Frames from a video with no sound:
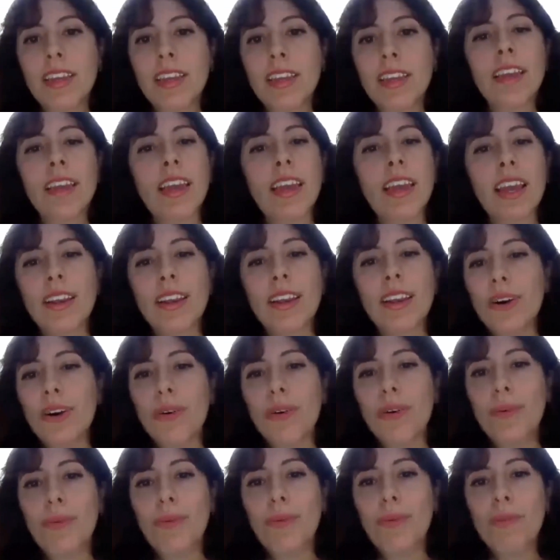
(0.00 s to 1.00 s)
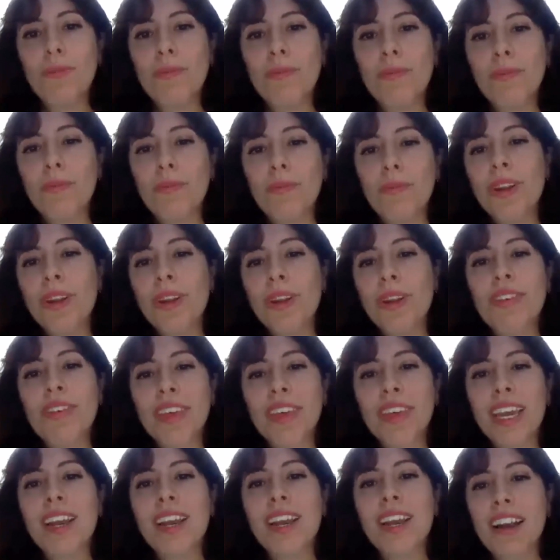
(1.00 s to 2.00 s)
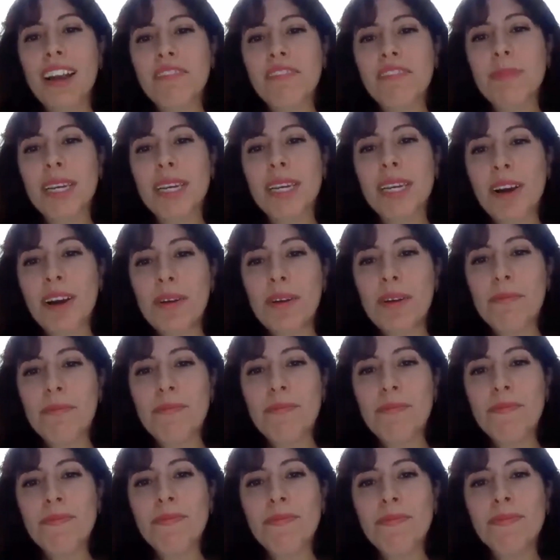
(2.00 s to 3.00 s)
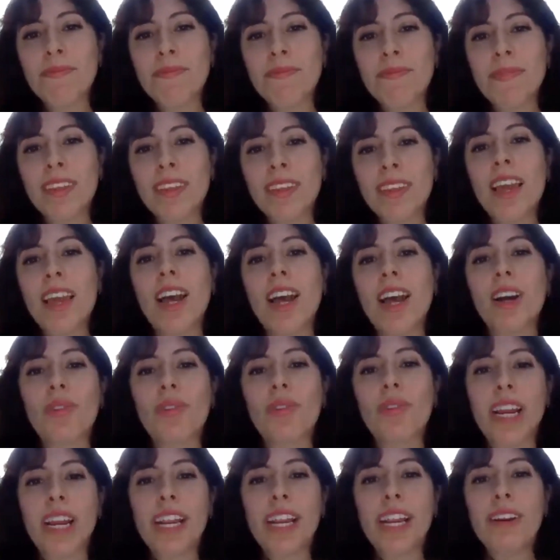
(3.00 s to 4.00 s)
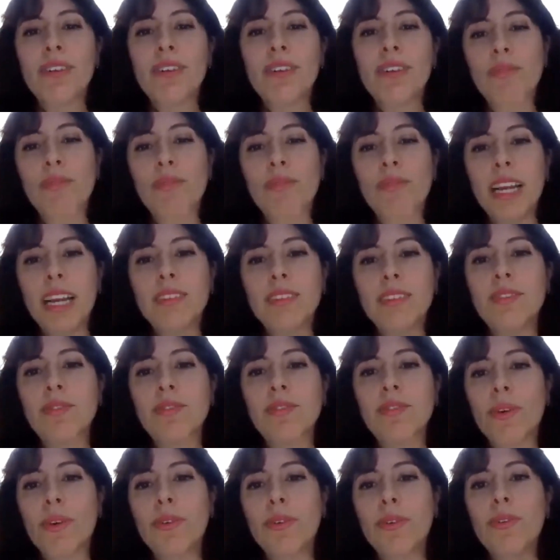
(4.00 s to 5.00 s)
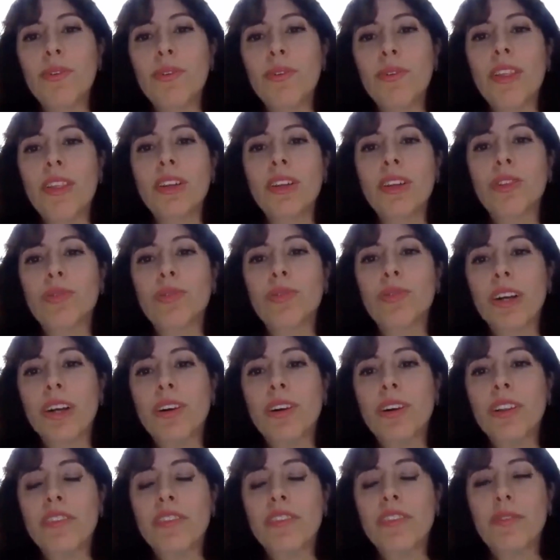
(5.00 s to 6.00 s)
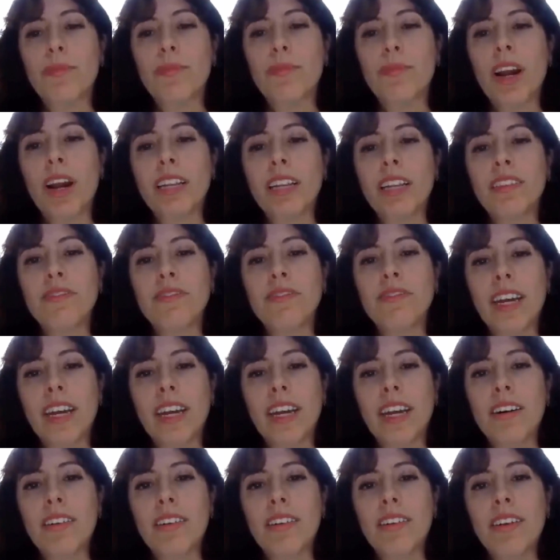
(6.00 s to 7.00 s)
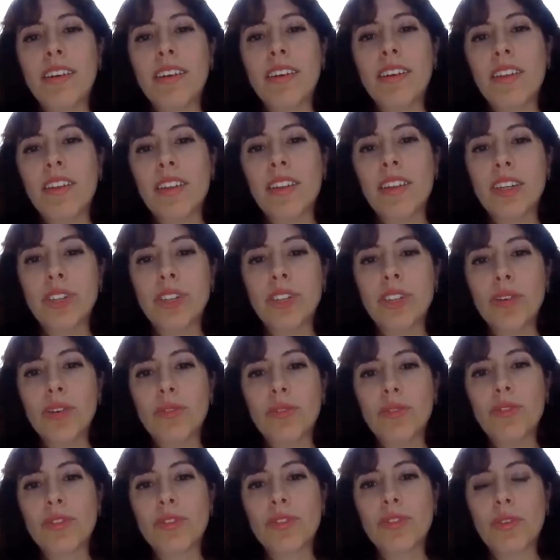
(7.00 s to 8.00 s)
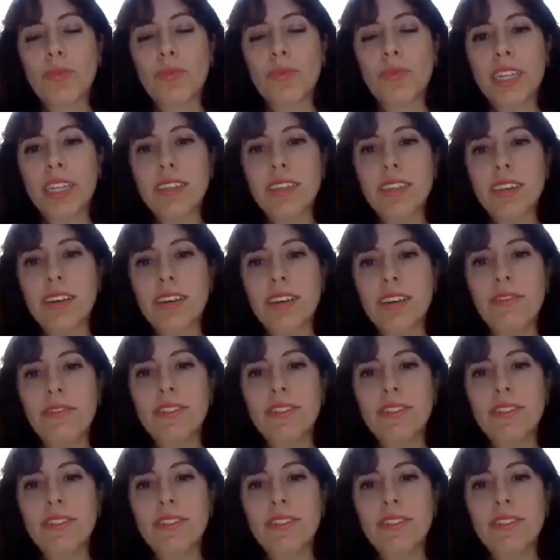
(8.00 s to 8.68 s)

And oh, what a thing I've become a grain of rice thrown on the trail of a bride's veil that chokes the white dove